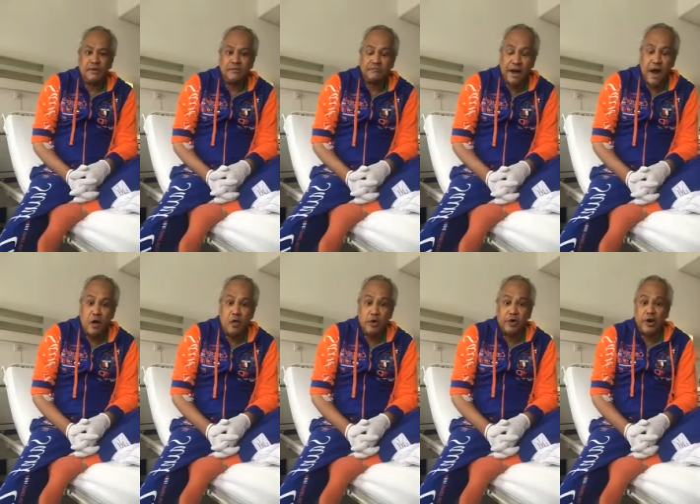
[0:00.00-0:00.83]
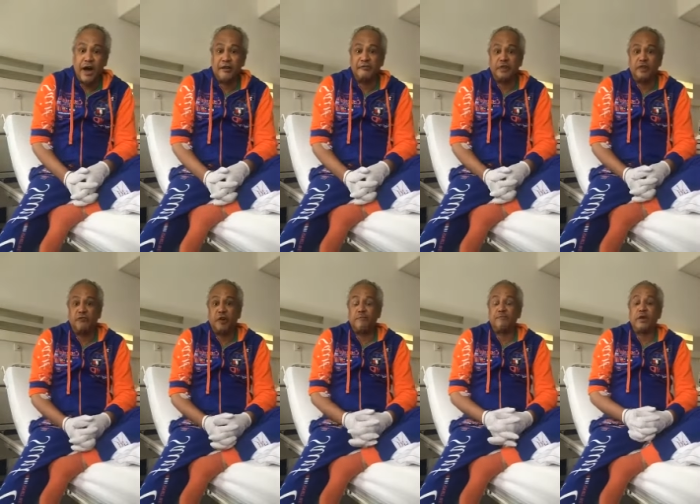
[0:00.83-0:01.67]
Bravo we're gonna have a
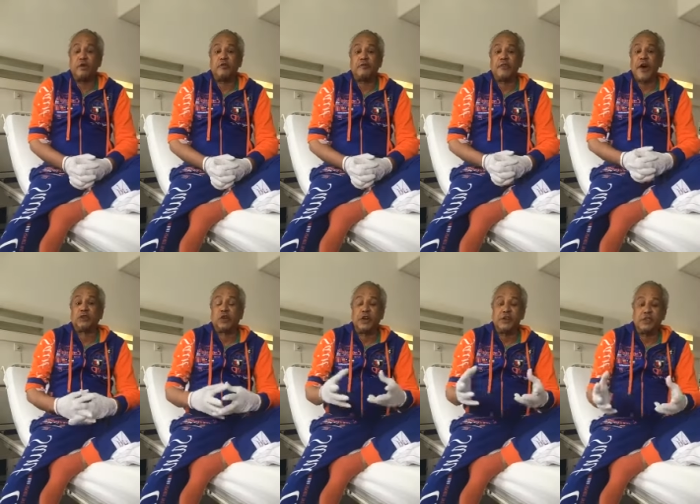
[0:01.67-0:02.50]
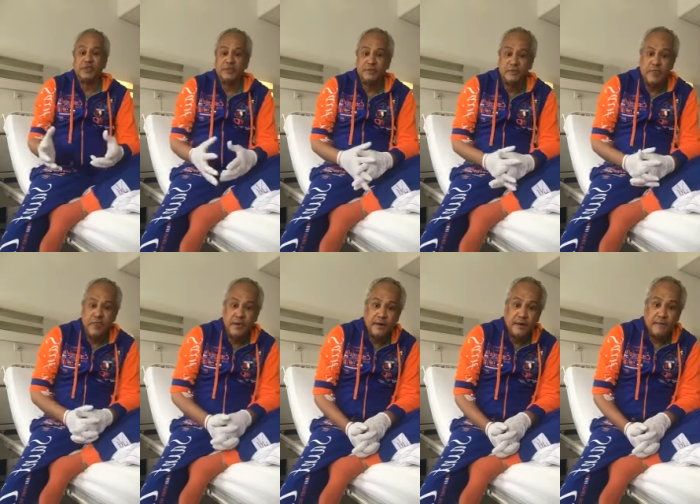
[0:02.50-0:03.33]
development of factories.
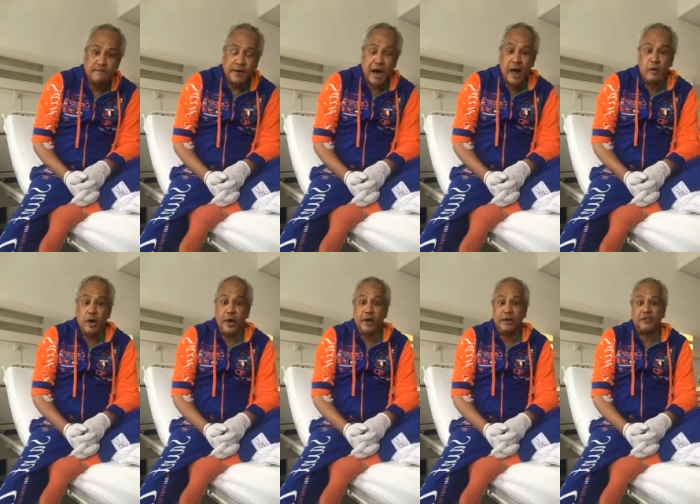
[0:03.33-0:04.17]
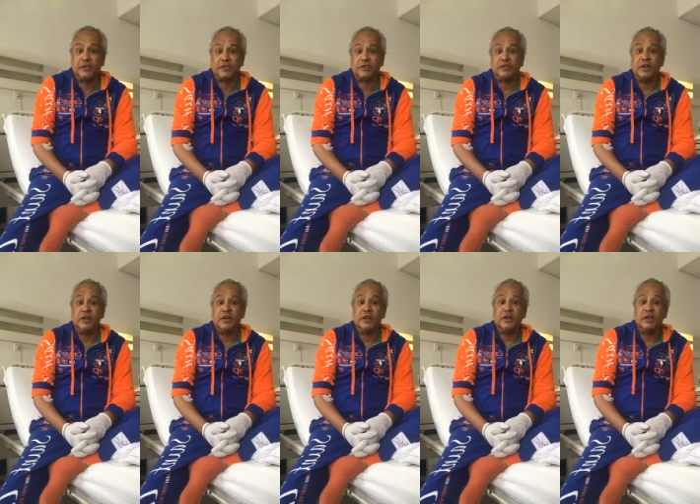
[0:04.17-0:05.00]
Bravo is
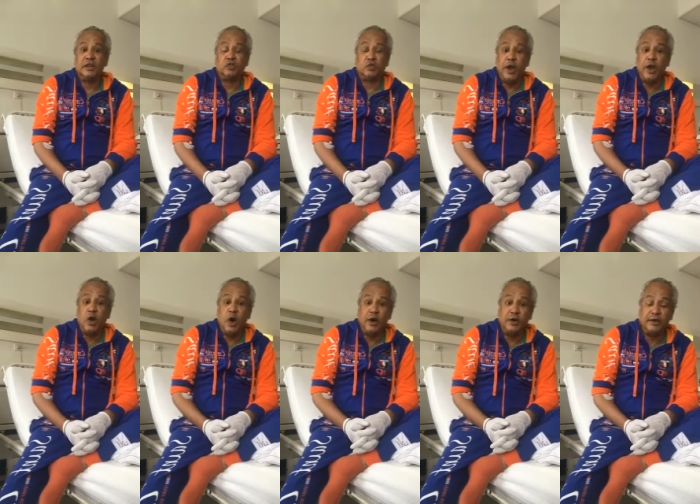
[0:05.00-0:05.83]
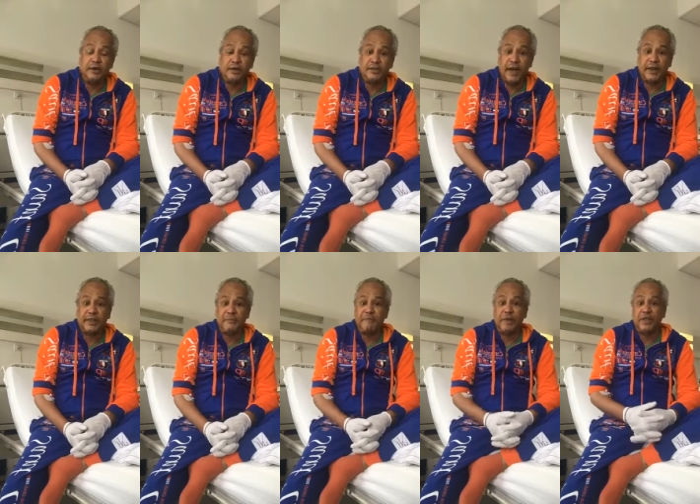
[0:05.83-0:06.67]
is well known. Their
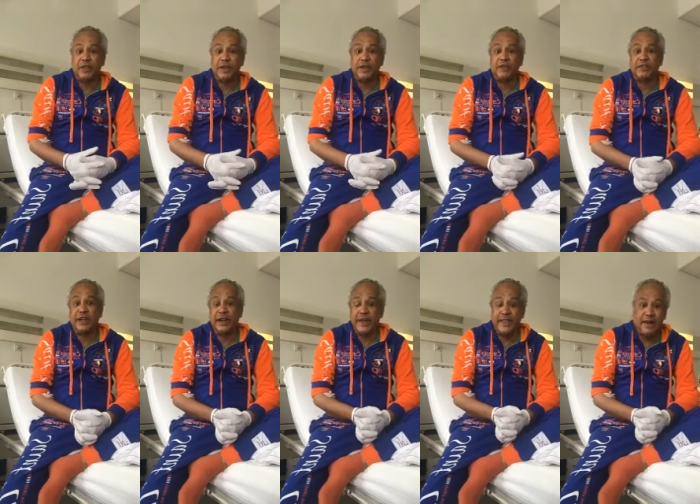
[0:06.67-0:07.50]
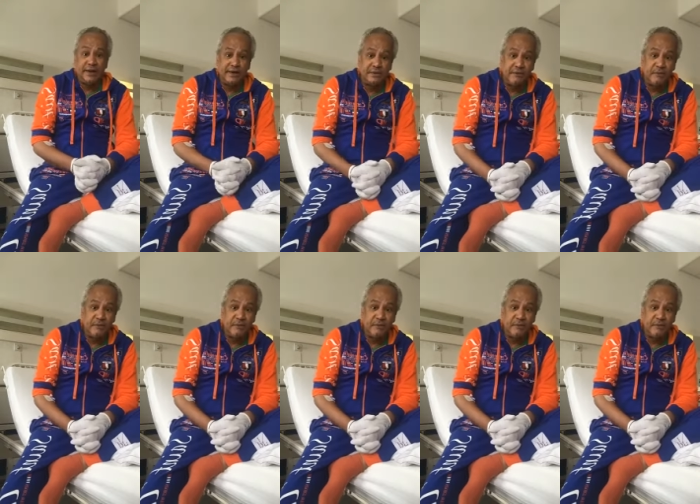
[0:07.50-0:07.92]
tapestry is the leather.